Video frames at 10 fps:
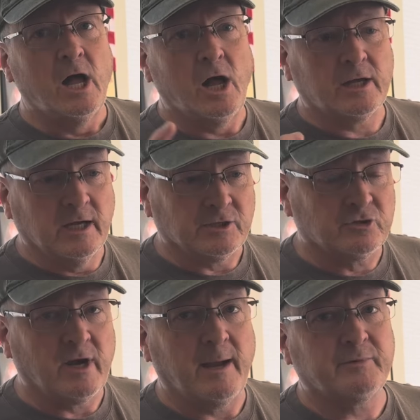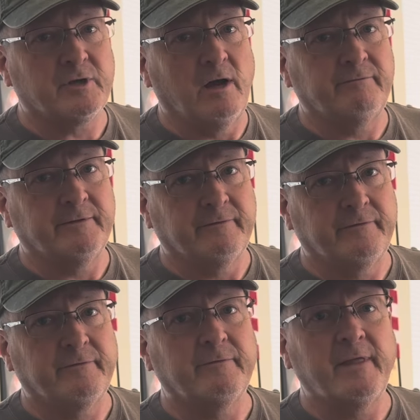I'll cut straps off
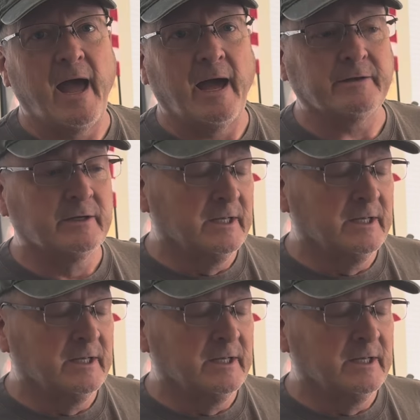of that.